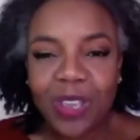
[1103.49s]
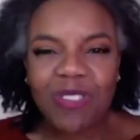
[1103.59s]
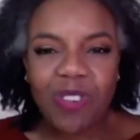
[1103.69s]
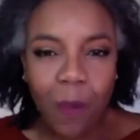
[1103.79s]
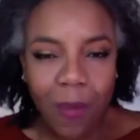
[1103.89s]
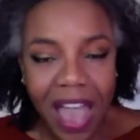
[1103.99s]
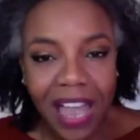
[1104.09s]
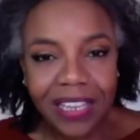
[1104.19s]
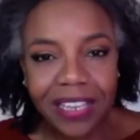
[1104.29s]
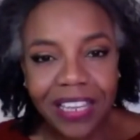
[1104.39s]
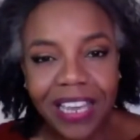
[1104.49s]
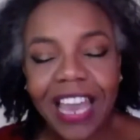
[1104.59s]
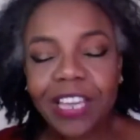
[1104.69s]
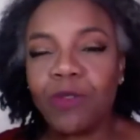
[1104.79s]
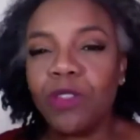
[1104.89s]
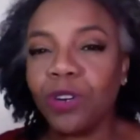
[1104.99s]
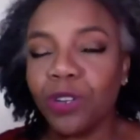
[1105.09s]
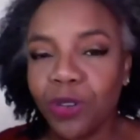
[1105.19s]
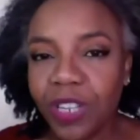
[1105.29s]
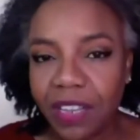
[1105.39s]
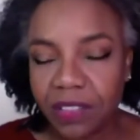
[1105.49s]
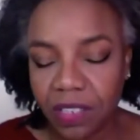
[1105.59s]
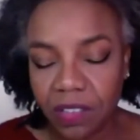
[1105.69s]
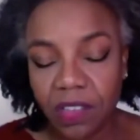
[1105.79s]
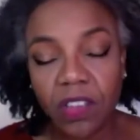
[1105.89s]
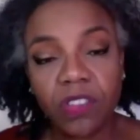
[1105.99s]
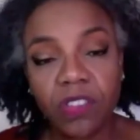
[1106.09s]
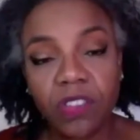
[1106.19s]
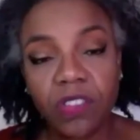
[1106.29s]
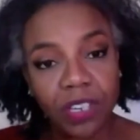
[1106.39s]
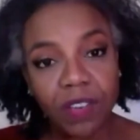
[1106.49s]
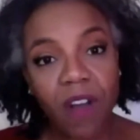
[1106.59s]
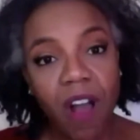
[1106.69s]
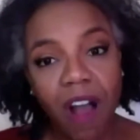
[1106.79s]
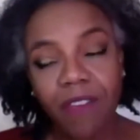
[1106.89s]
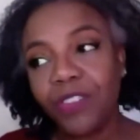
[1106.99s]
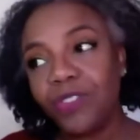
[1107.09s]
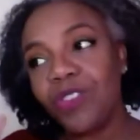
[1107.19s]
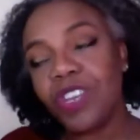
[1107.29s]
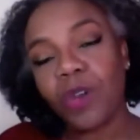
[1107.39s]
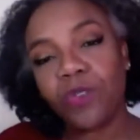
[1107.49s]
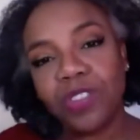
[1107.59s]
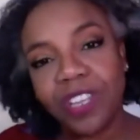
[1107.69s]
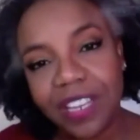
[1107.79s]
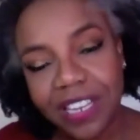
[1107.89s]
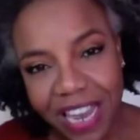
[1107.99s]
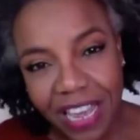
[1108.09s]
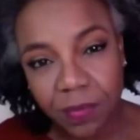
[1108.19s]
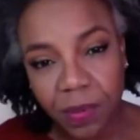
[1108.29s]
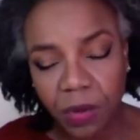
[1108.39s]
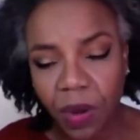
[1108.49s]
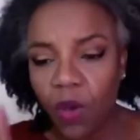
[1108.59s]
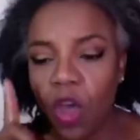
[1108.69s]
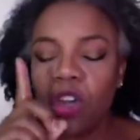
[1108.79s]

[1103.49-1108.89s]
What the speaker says: You go back and you learn your lessons so that you can evolve, so you can go to the next playground.